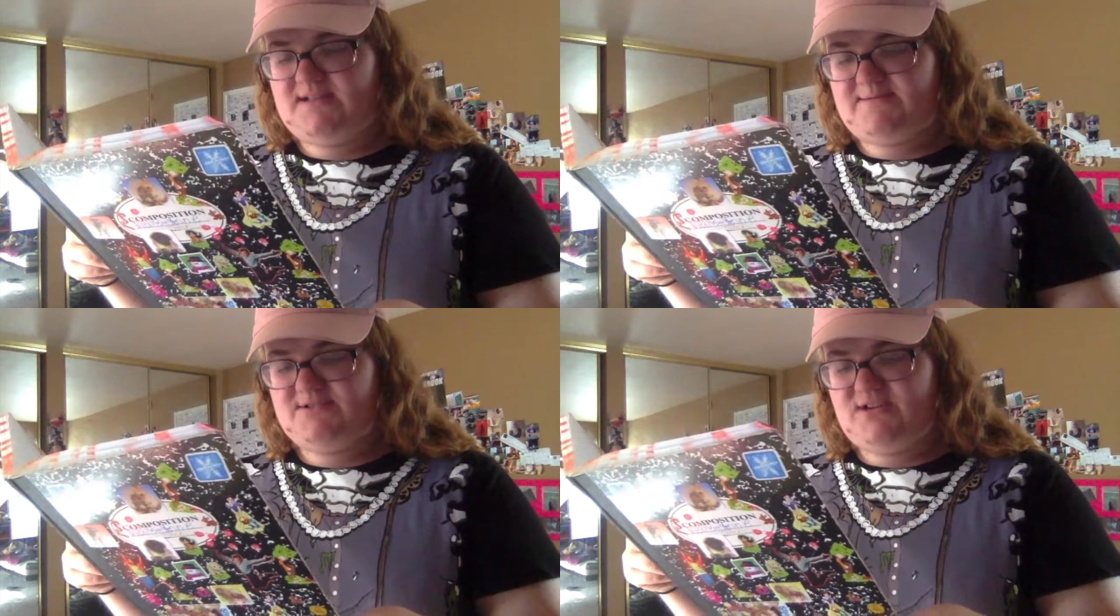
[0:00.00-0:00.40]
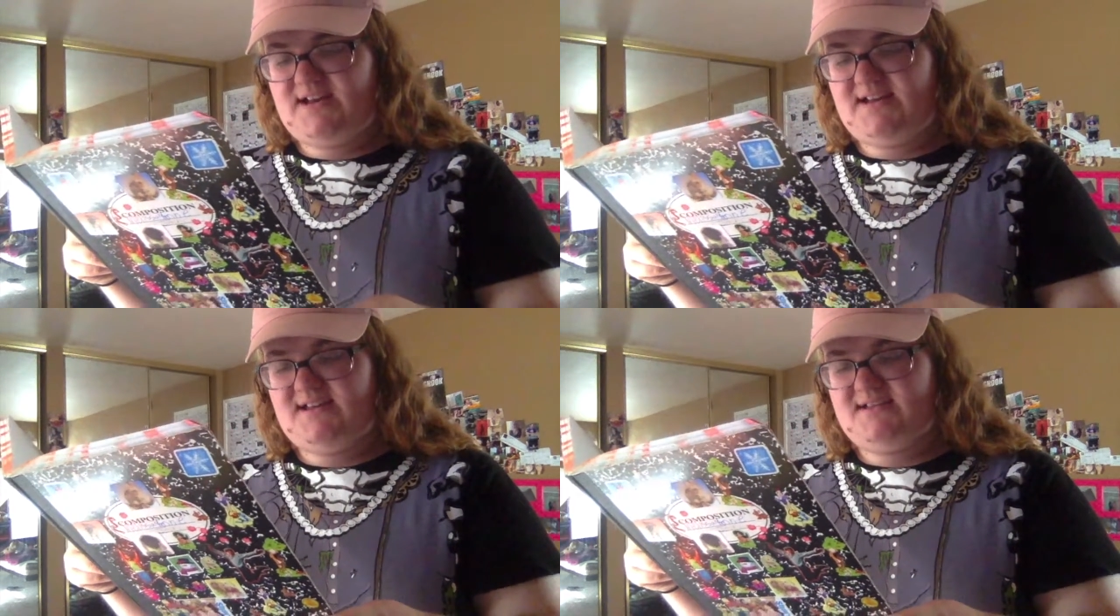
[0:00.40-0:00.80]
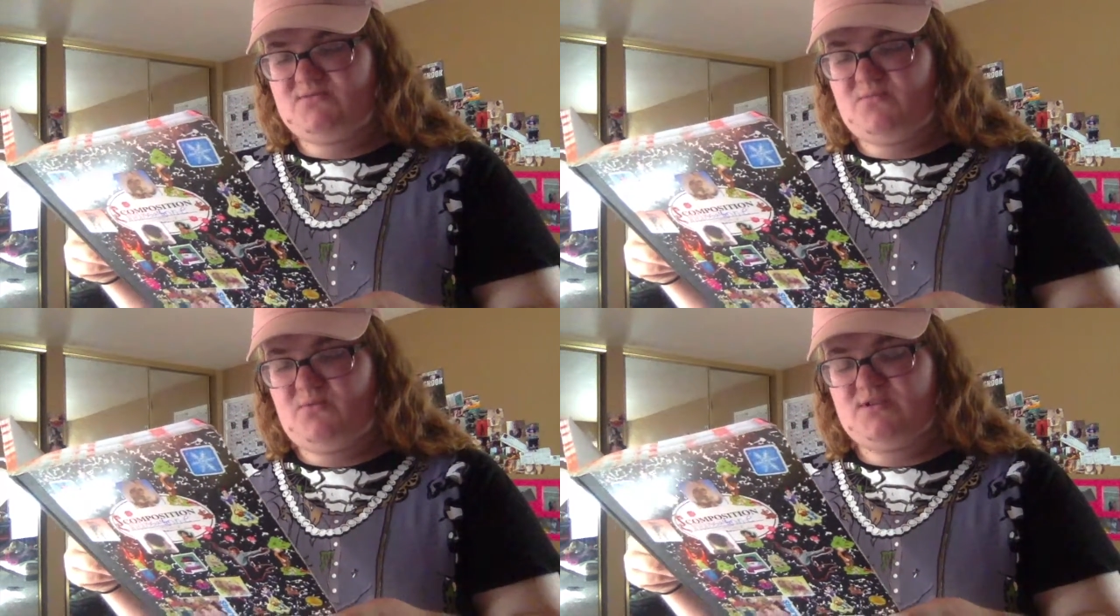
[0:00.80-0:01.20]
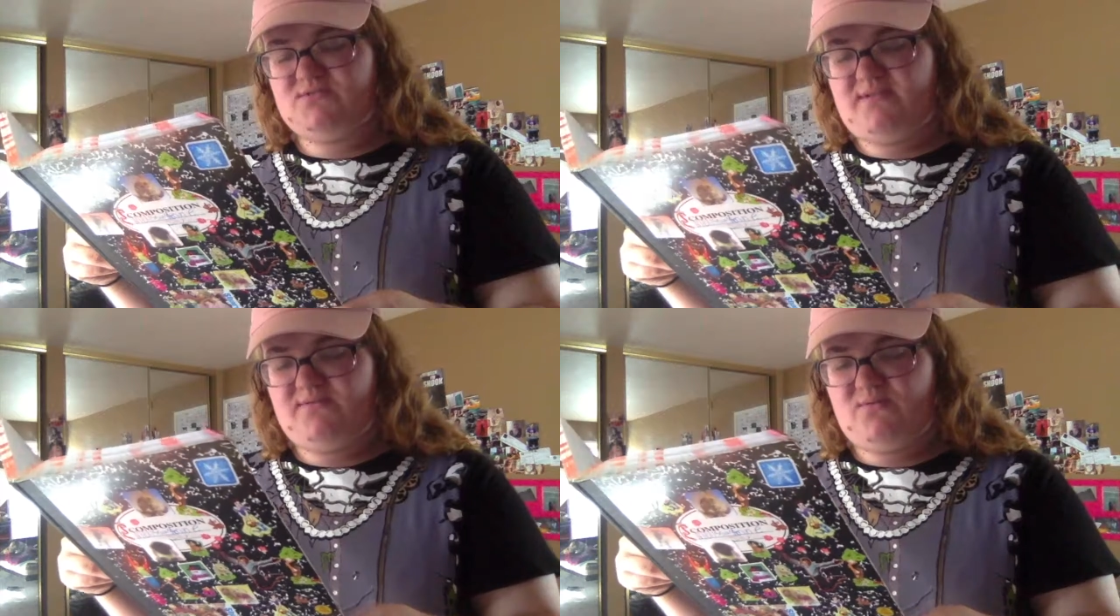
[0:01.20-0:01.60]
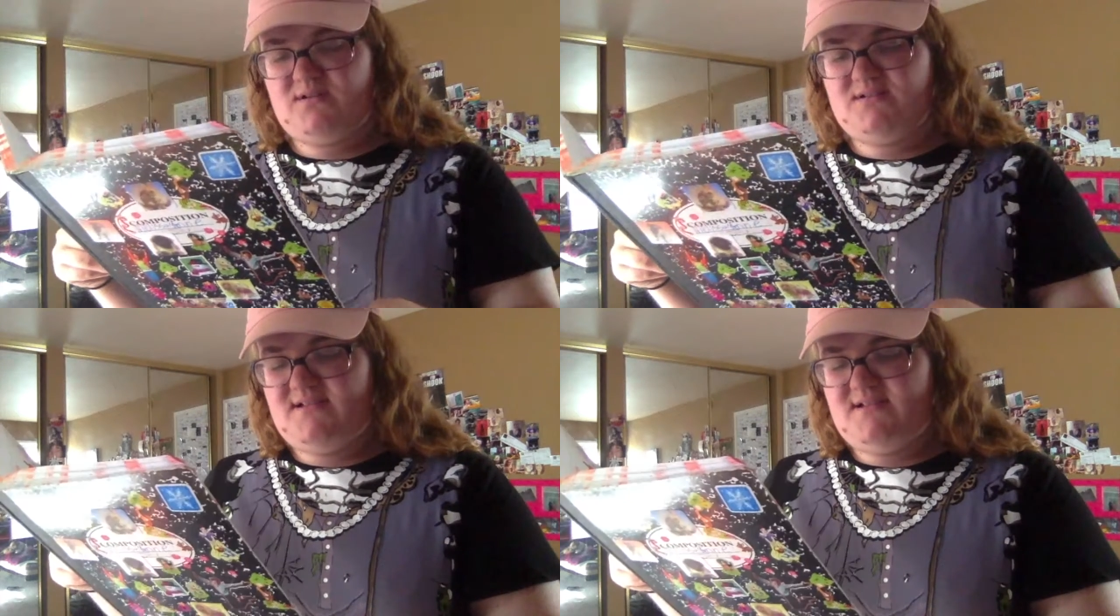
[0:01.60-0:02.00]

demonstrating his report to everyone.